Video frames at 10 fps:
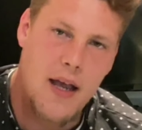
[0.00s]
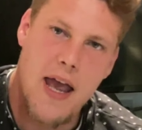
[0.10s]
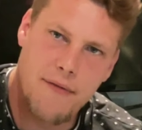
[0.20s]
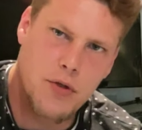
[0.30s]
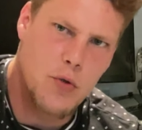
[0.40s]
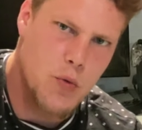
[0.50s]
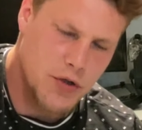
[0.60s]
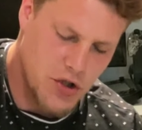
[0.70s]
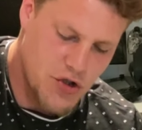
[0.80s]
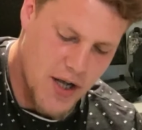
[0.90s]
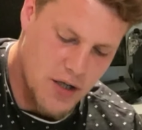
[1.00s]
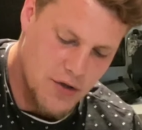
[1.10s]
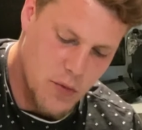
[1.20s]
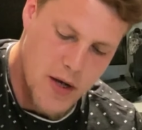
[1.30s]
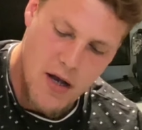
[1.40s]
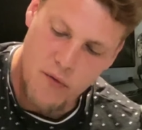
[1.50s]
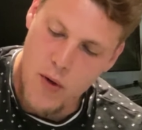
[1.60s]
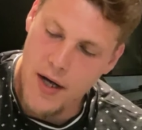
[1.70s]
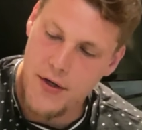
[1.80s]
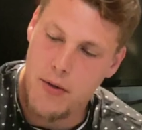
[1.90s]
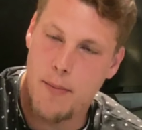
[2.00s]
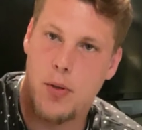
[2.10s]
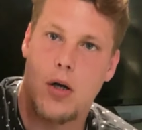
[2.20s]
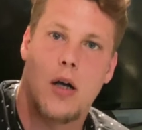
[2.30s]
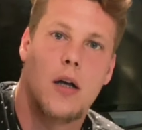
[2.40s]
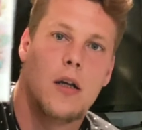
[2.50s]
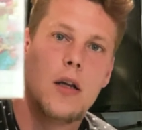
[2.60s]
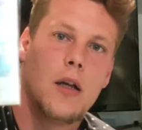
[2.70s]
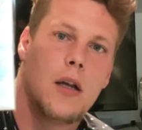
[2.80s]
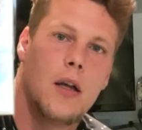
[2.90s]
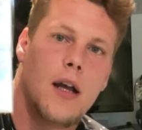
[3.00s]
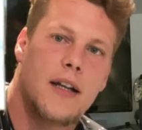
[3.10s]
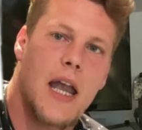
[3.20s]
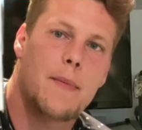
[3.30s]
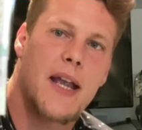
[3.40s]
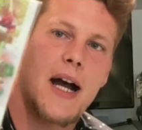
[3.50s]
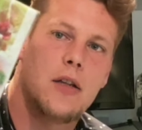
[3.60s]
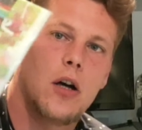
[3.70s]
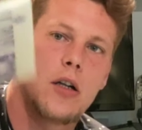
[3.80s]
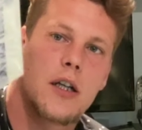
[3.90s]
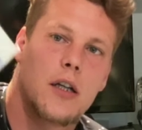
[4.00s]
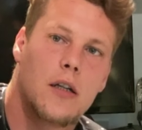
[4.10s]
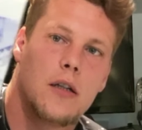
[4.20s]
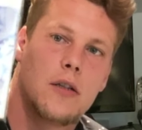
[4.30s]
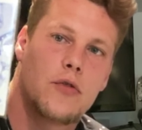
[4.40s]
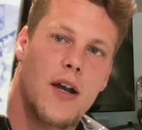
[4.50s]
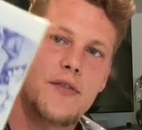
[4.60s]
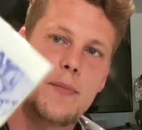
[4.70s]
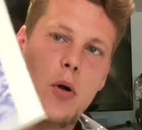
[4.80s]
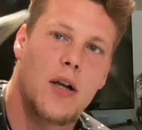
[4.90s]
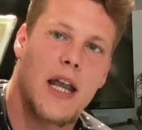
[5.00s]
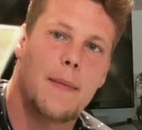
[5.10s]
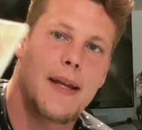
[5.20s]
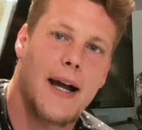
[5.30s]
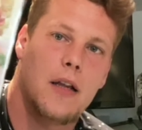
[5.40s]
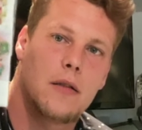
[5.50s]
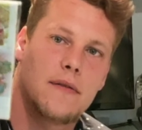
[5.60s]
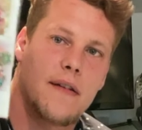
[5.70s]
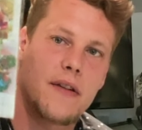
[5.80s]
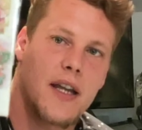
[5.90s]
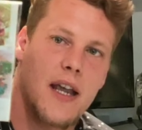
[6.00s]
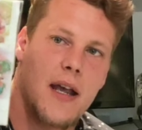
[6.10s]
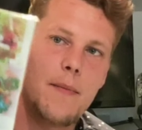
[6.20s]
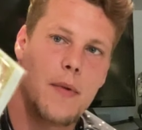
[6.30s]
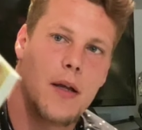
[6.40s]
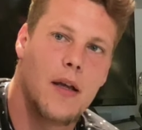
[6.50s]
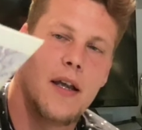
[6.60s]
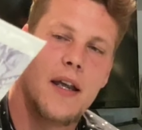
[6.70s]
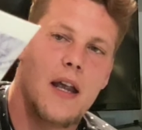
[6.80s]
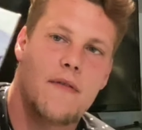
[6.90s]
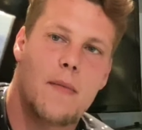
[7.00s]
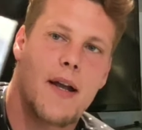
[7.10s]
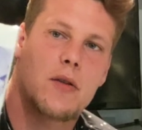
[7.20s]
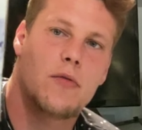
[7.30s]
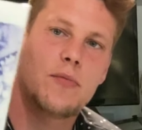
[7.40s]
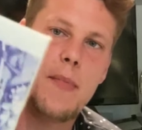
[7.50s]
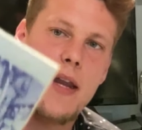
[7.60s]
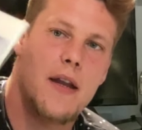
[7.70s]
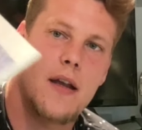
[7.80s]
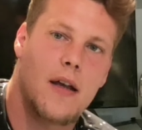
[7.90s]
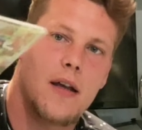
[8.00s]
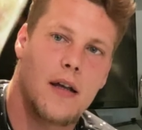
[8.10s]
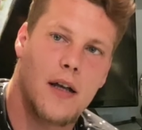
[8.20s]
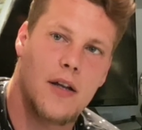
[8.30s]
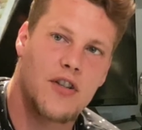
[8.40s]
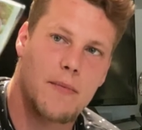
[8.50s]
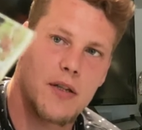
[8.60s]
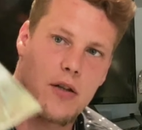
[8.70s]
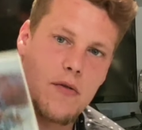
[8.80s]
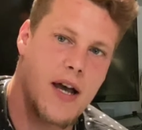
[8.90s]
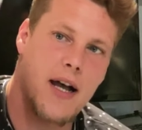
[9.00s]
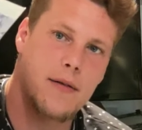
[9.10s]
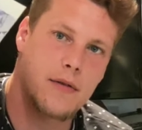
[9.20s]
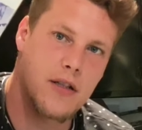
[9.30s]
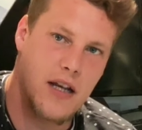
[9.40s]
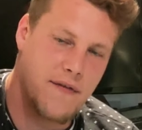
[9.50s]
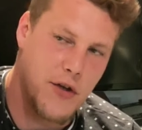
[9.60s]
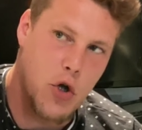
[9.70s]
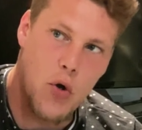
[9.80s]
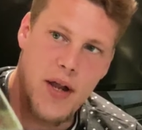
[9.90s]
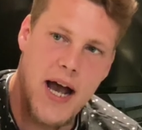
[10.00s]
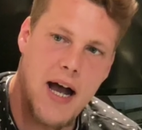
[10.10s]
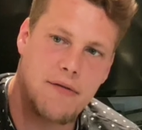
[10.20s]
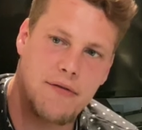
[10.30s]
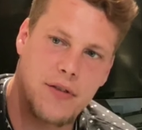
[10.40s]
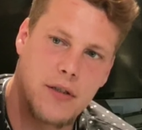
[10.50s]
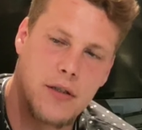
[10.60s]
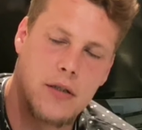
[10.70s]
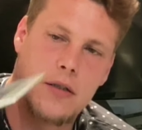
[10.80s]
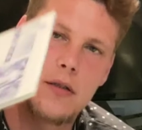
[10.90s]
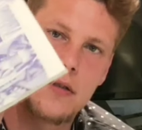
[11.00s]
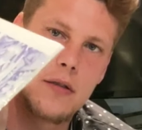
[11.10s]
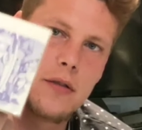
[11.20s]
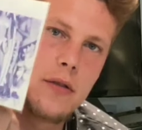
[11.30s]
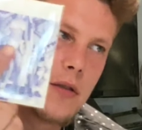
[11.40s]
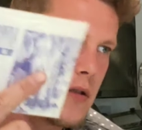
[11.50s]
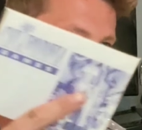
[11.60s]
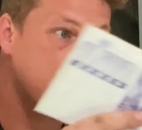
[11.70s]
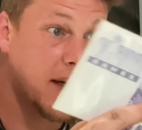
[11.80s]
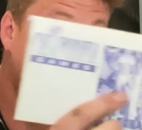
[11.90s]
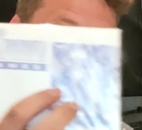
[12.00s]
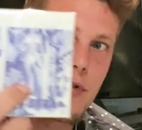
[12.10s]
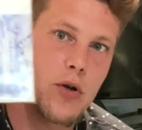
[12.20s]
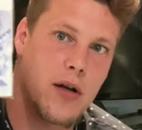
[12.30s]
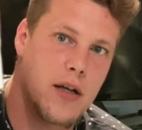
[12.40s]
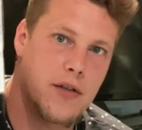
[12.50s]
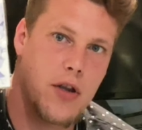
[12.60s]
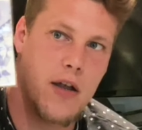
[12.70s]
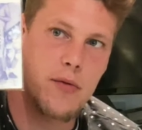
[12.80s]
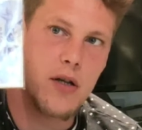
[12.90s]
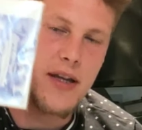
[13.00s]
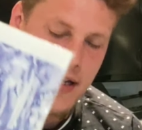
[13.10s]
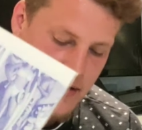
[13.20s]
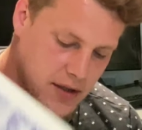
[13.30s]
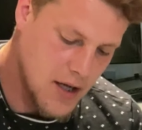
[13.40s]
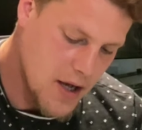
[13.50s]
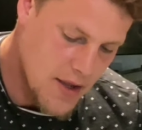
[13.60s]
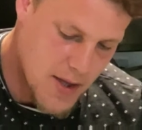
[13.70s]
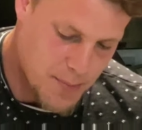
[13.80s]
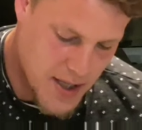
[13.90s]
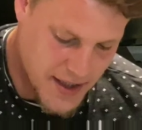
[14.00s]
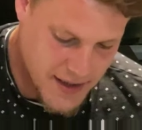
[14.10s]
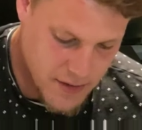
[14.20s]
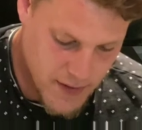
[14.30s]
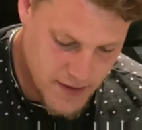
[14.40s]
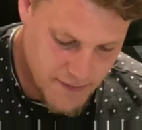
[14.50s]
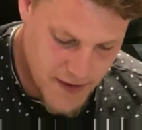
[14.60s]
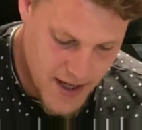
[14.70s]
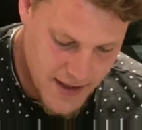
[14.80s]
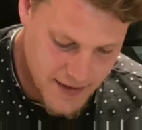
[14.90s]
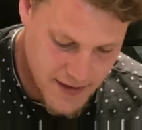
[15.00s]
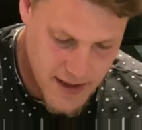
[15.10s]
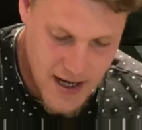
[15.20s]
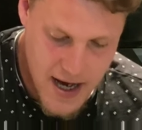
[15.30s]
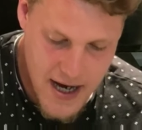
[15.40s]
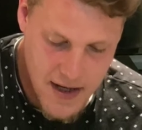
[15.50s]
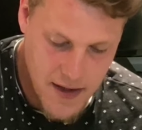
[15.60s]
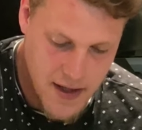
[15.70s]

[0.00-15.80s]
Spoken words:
Everyone who's watched the channel is aware of what I do. I put a game catalogue, try to put a game catalogue of every game. If the manual's mint, I generally do that. And if they don't have, if my games is not in one of these, the reason for that is I